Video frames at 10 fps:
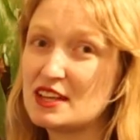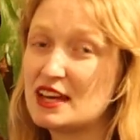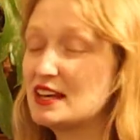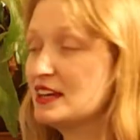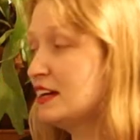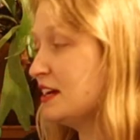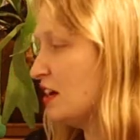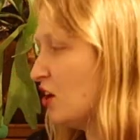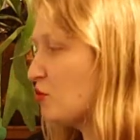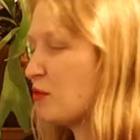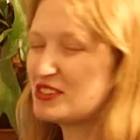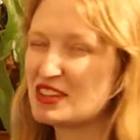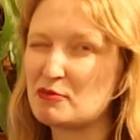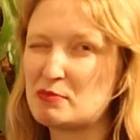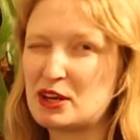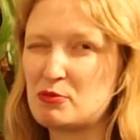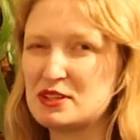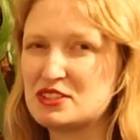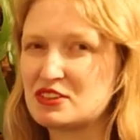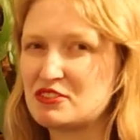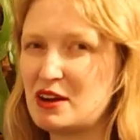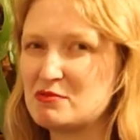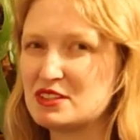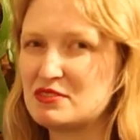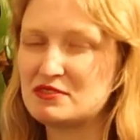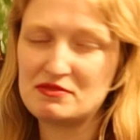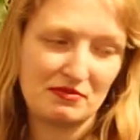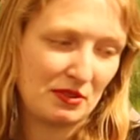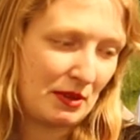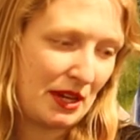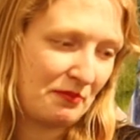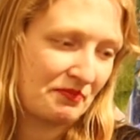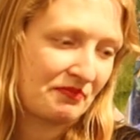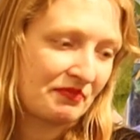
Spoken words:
They're almost like big epistogramma for me.